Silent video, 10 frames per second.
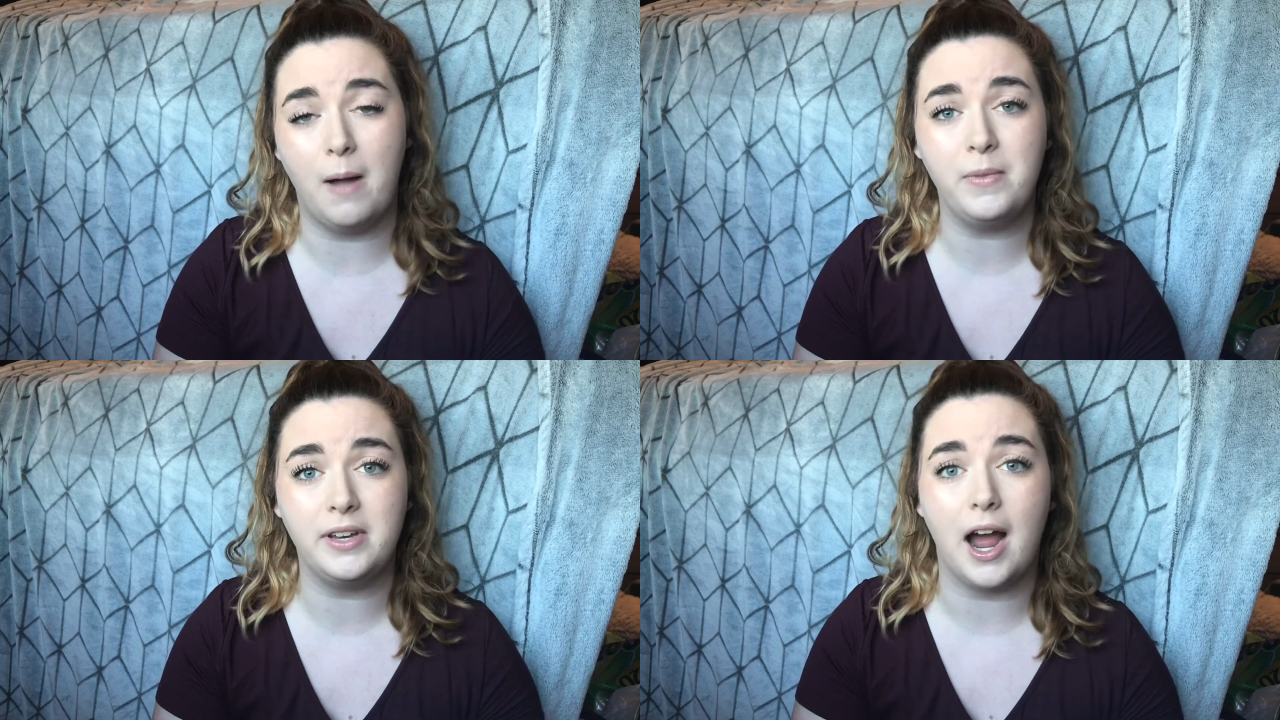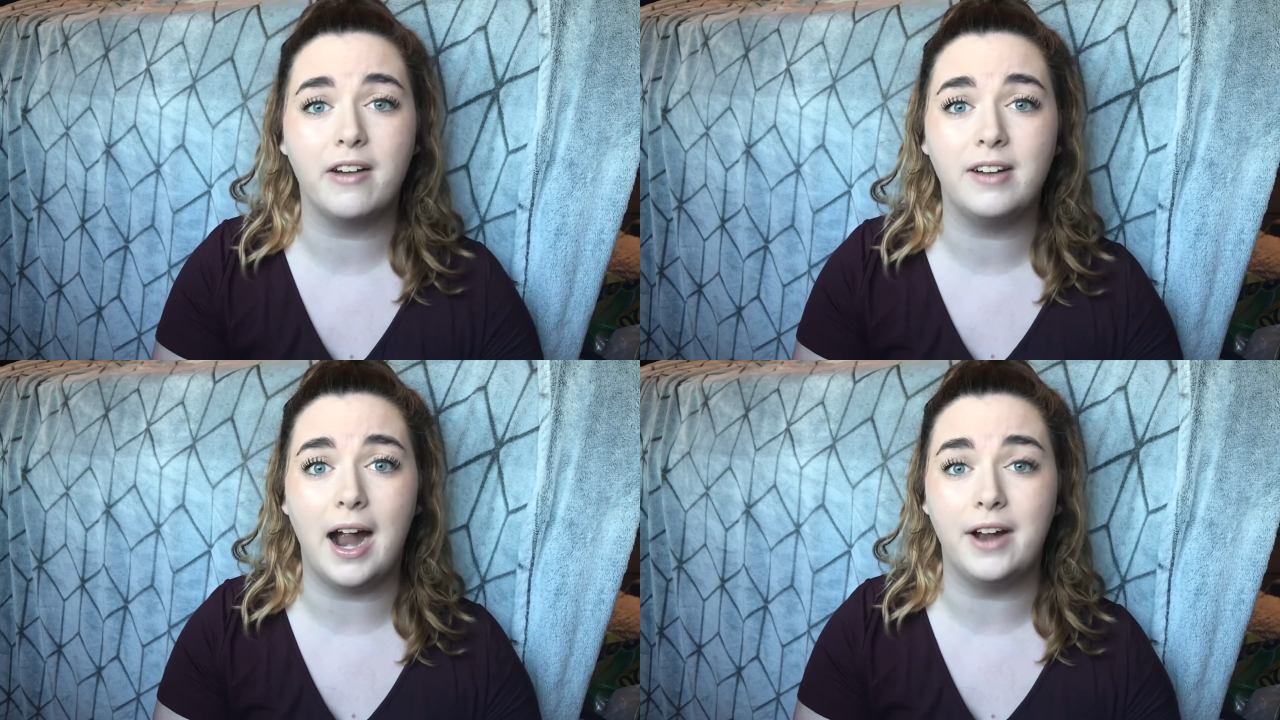I'm like
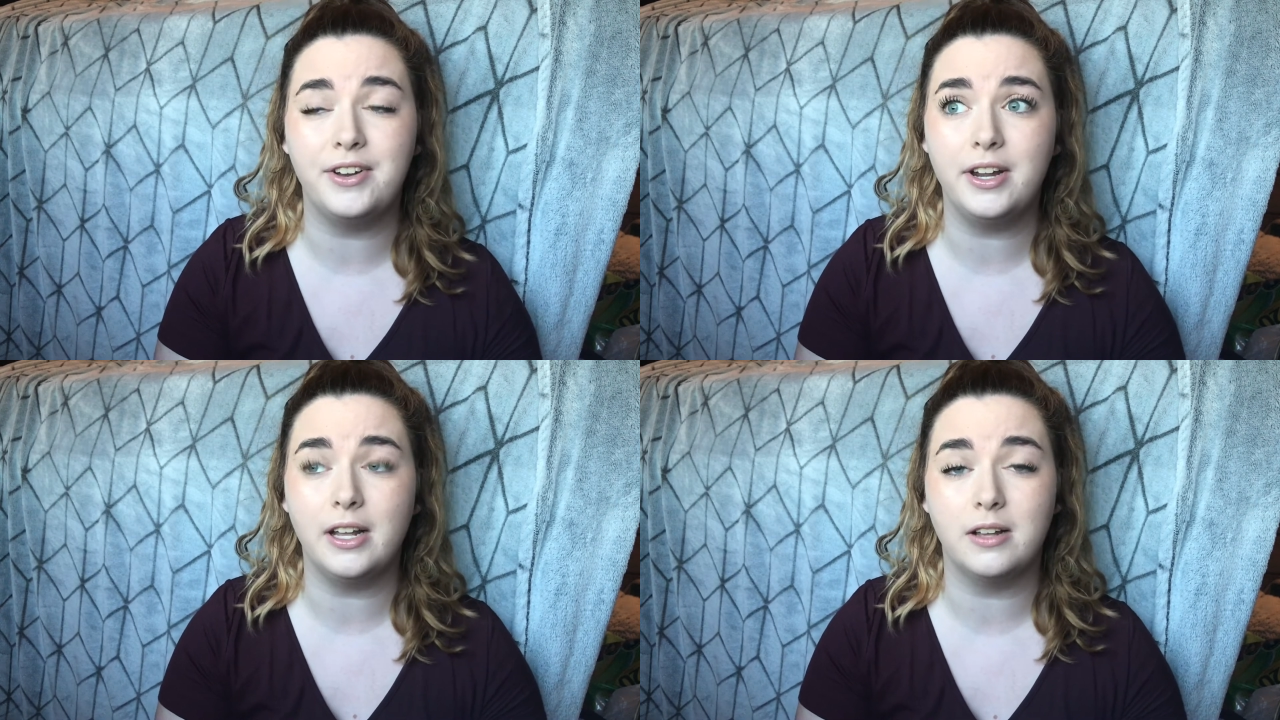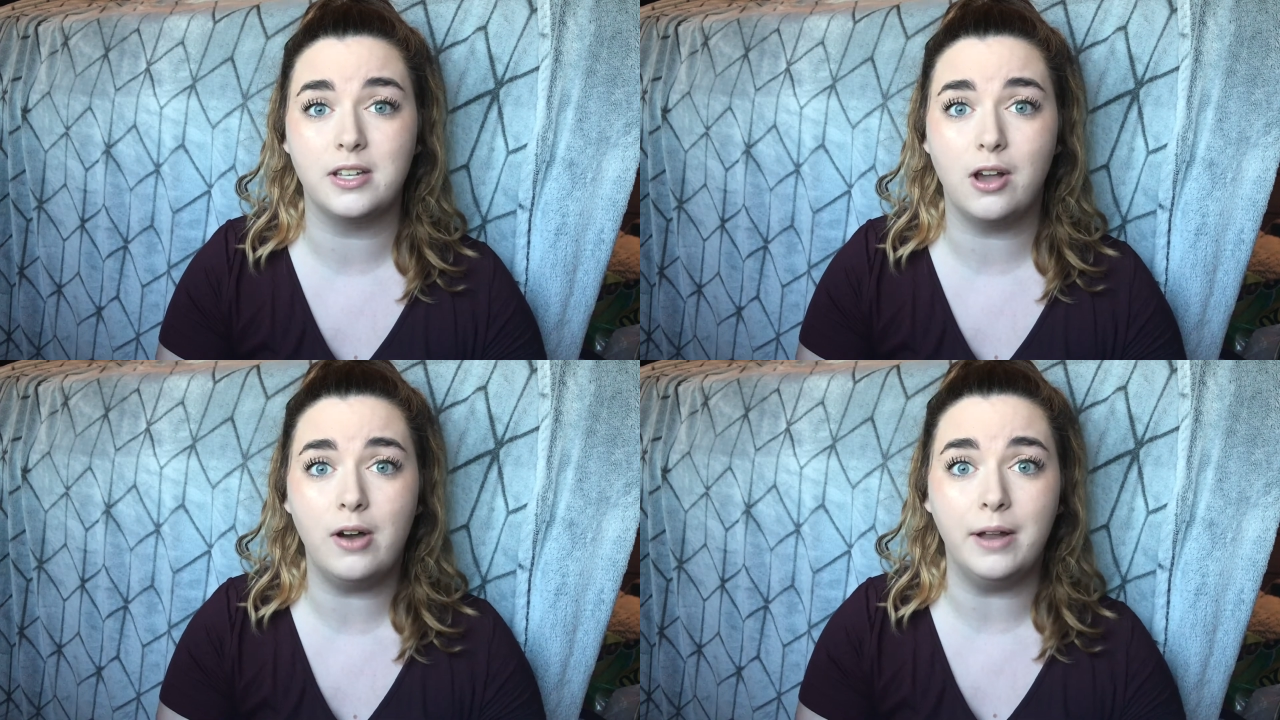not reacting. And I was
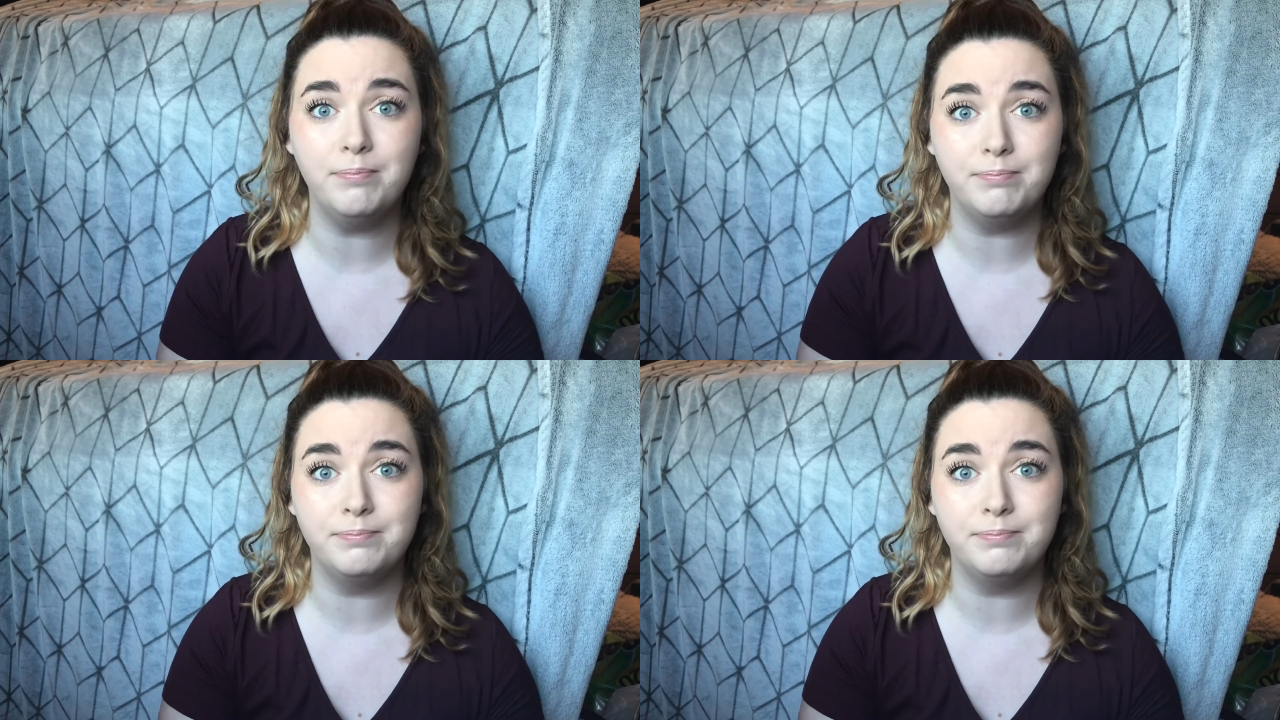like, go ahead.